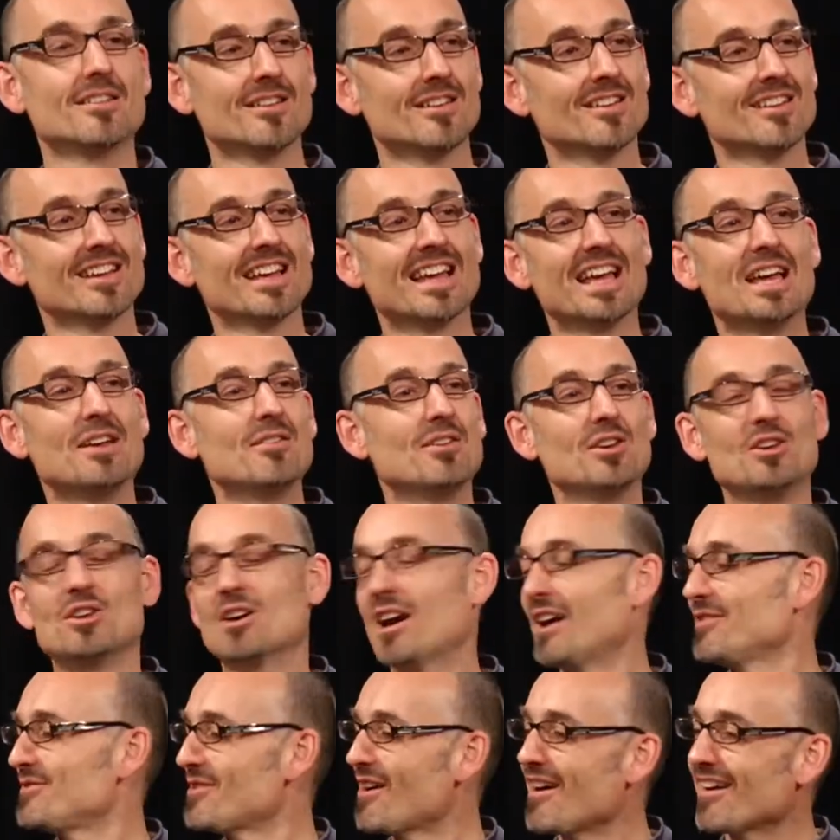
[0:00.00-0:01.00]

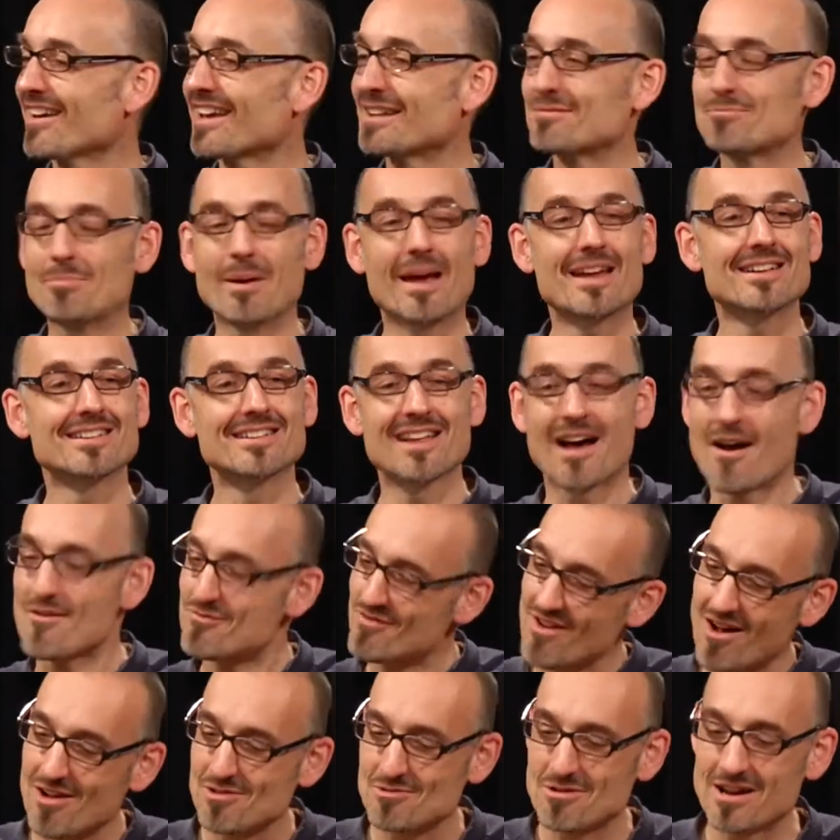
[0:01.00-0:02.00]
If I get paid enough,
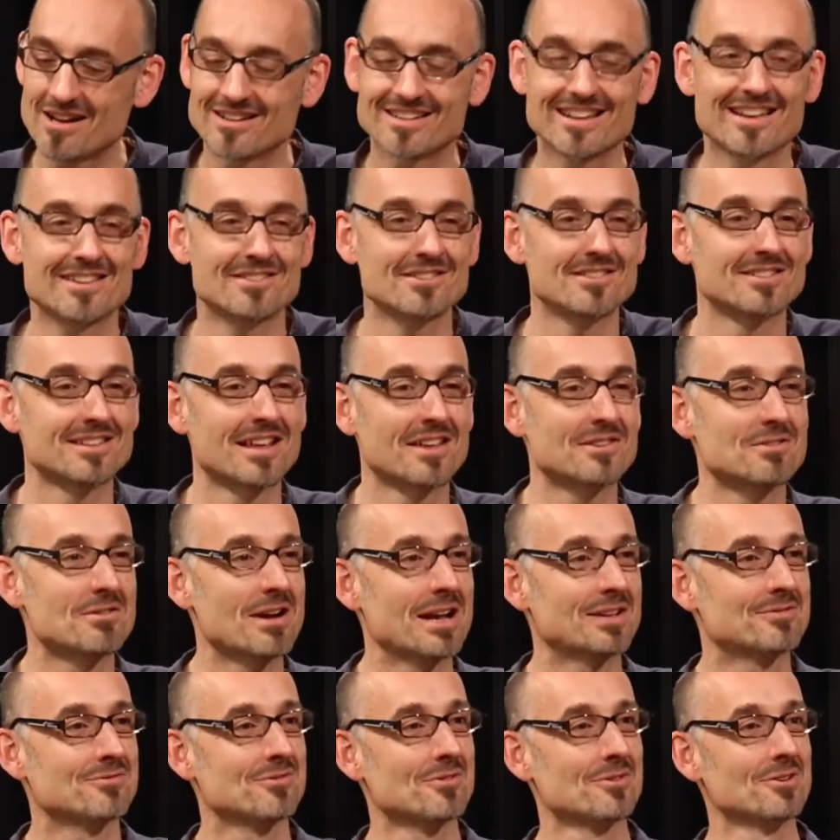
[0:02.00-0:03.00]
I'll write another act
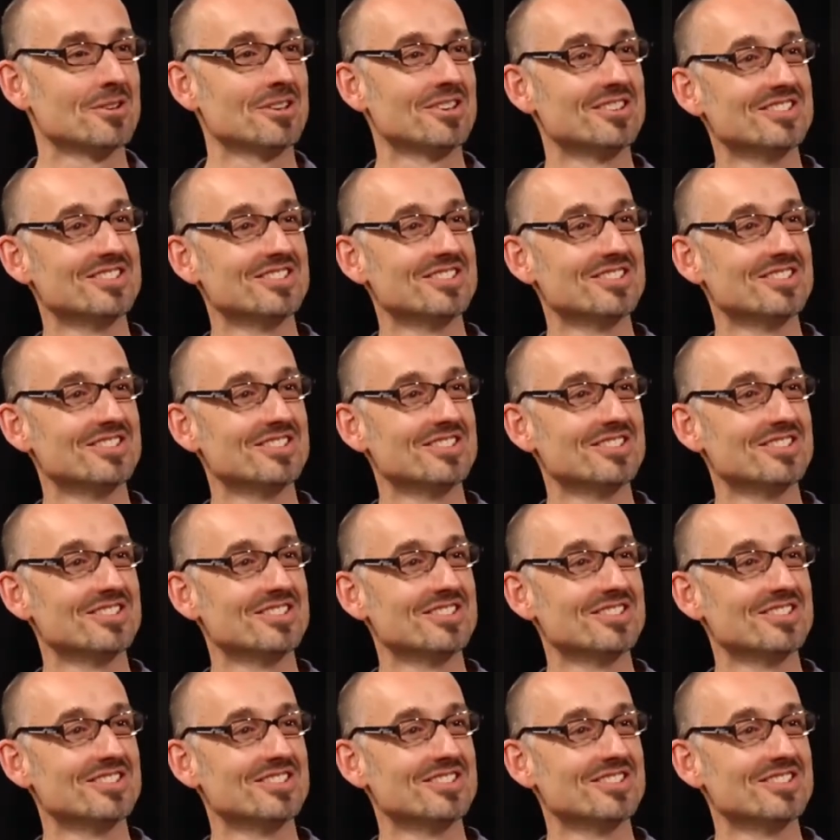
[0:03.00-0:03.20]
for you.